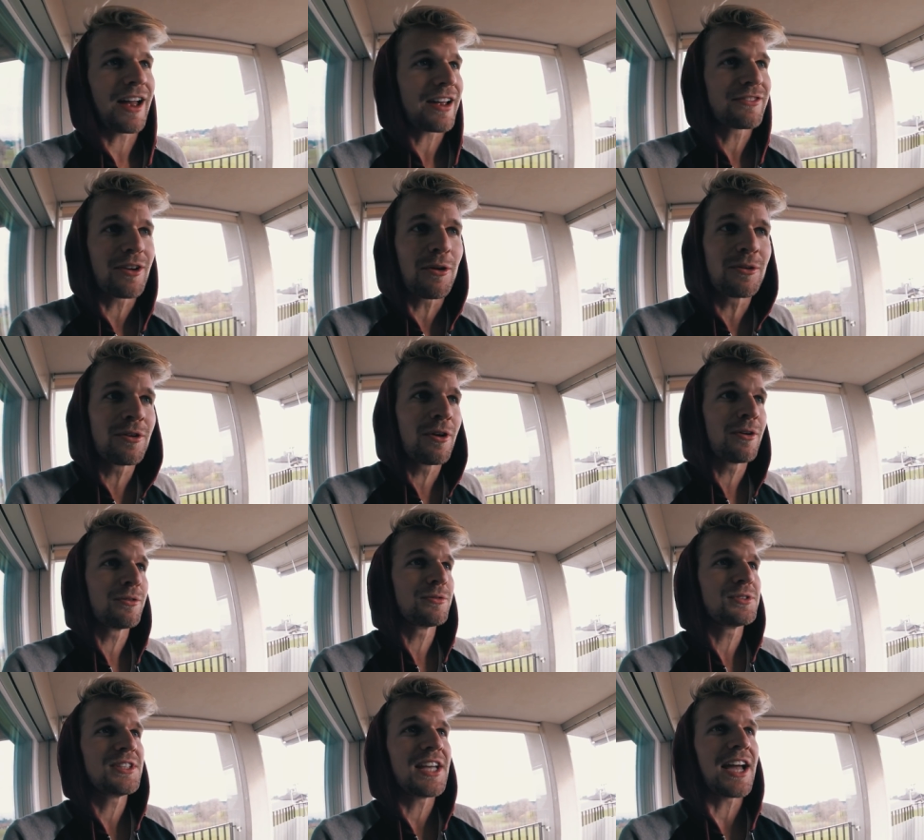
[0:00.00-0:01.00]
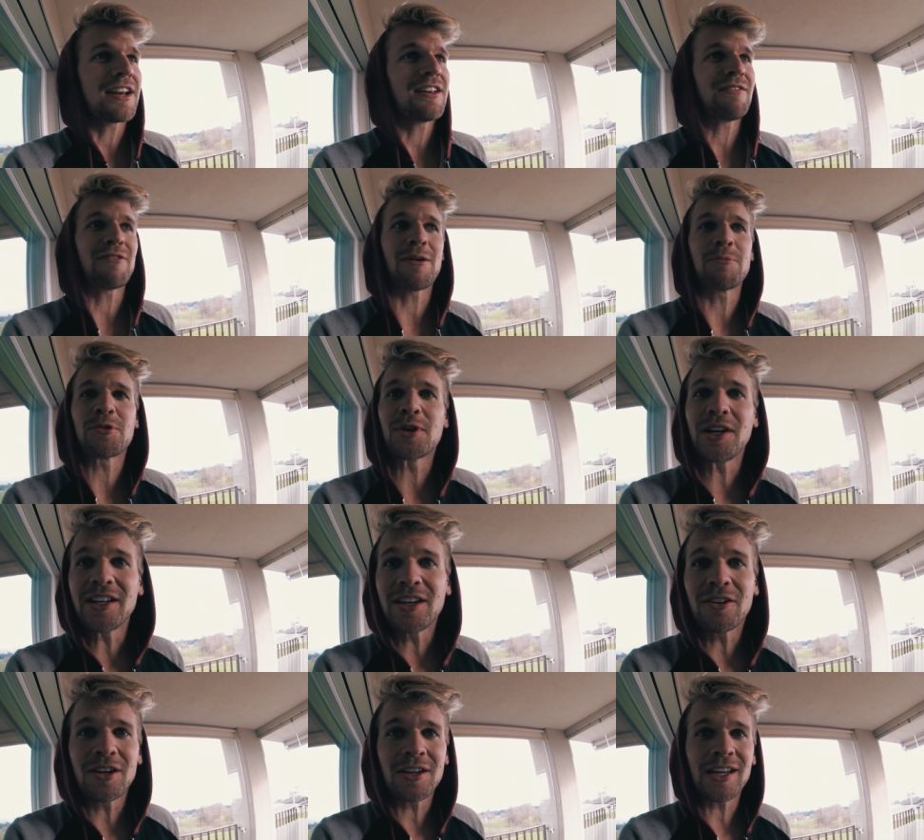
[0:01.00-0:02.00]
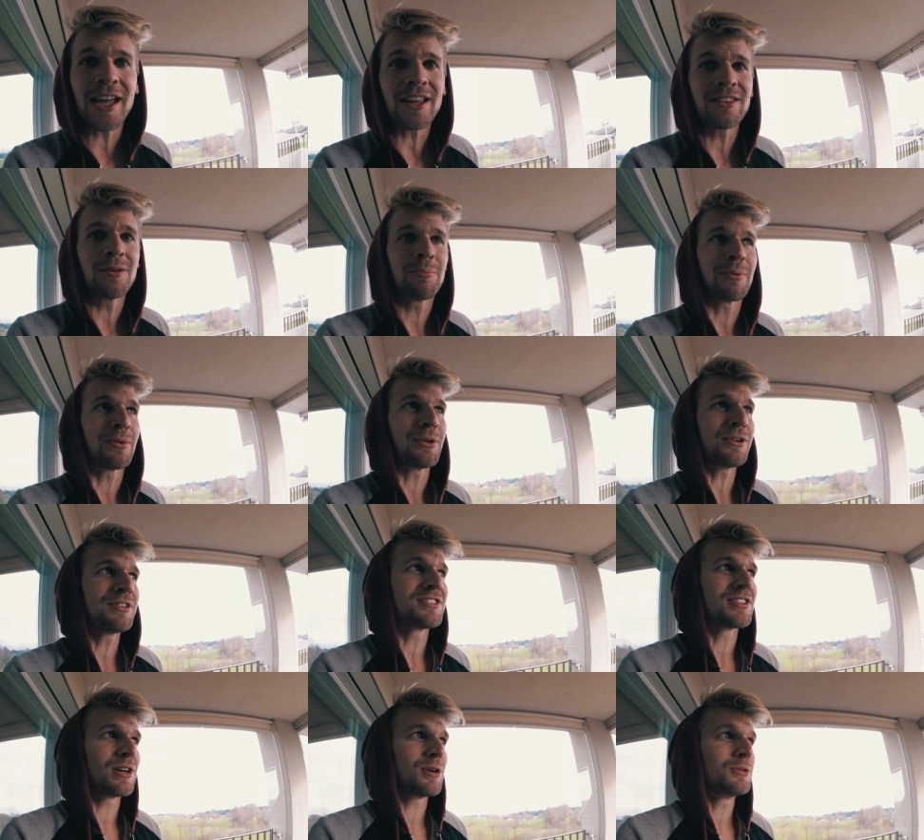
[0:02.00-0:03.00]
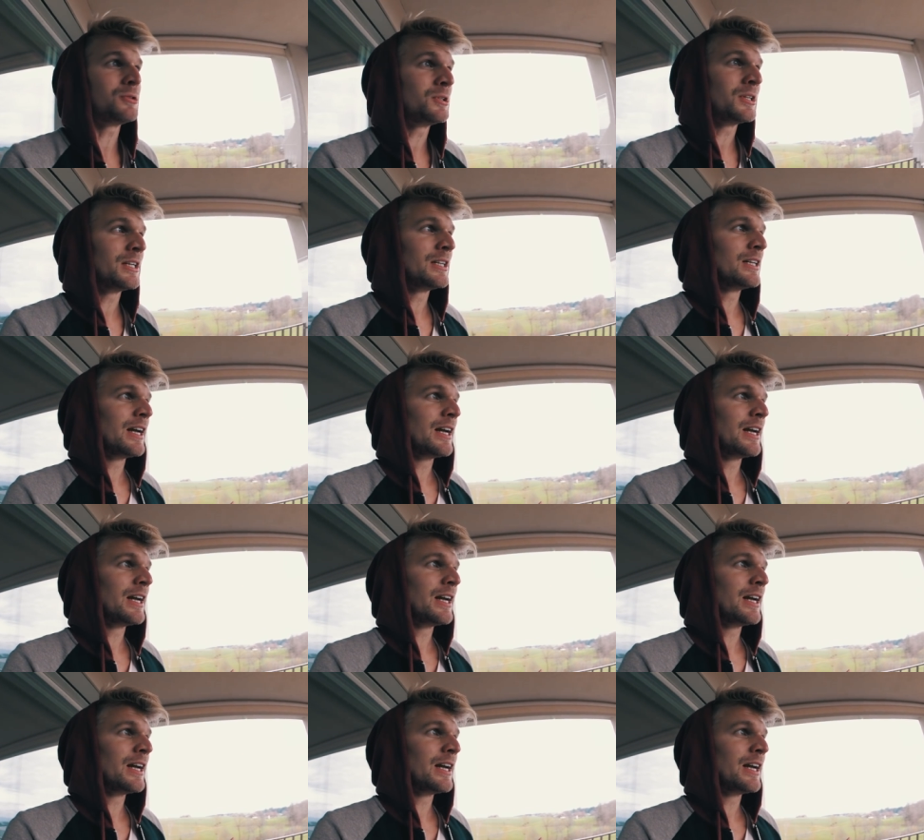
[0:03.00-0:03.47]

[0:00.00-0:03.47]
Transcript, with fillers: I don't know yet if I'm really gonna get the board. So